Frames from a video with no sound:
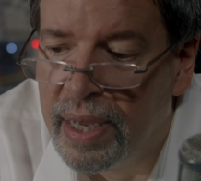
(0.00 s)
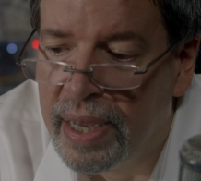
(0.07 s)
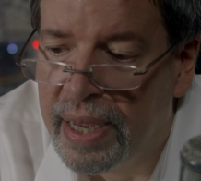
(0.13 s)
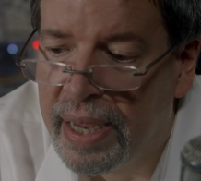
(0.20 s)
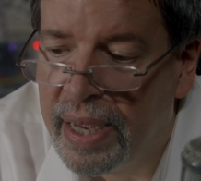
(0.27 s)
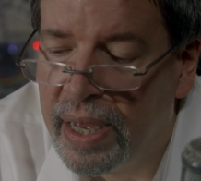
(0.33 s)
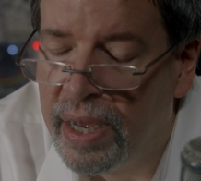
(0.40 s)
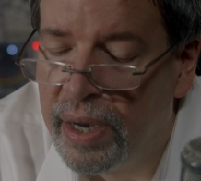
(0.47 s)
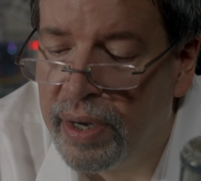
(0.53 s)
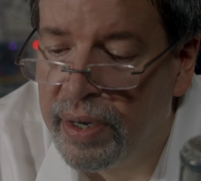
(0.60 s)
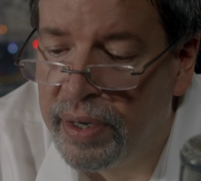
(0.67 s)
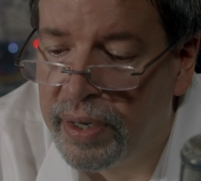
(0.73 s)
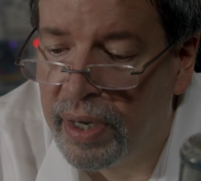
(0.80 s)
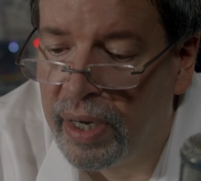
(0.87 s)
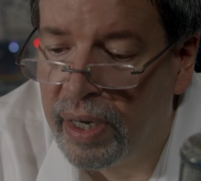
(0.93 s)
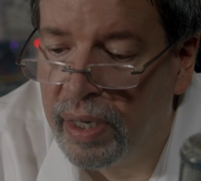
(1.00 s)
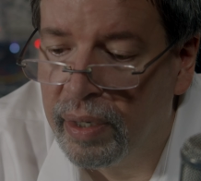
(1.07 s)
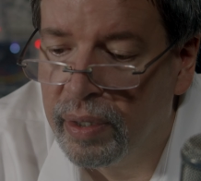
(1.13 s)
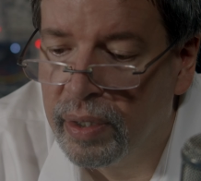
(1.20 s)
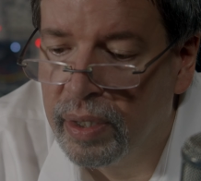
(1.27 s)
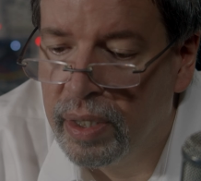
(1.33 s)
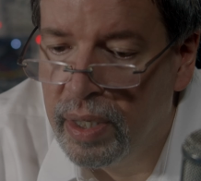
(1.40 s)
And, uh,
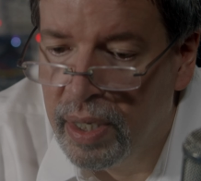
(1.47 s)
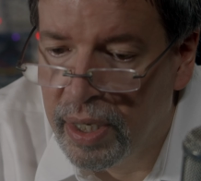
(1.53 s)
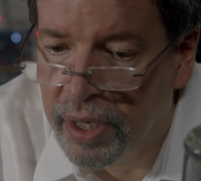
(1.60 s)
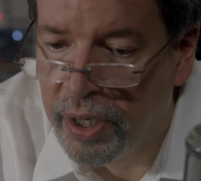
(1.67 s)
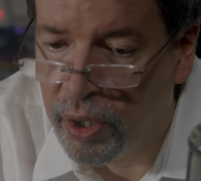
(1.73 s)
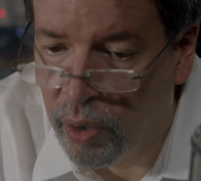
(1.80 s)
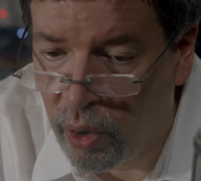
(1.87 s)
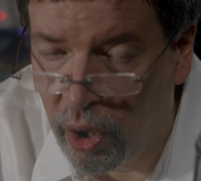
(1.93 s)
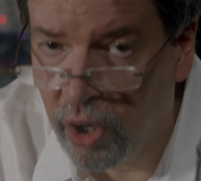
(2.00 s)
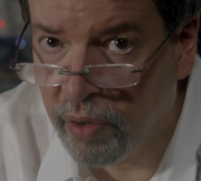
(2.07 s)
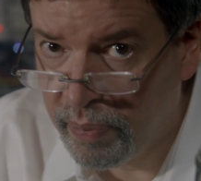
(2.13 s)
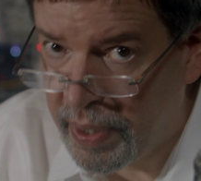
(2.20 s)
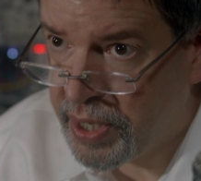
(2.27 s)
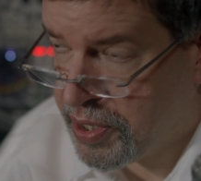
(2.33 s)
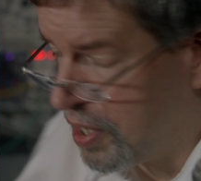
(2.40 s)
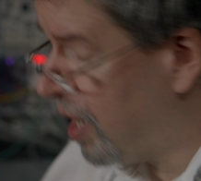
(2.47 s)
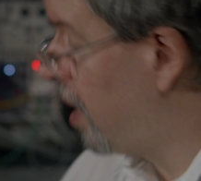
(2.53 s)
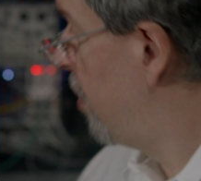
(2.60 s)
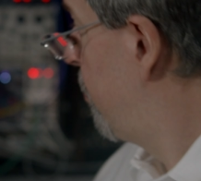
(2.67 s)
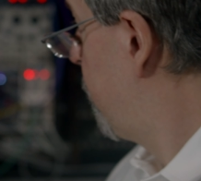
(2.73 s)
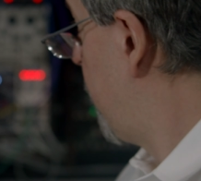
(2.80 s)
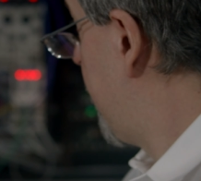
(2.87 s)
you know, all of my stuff,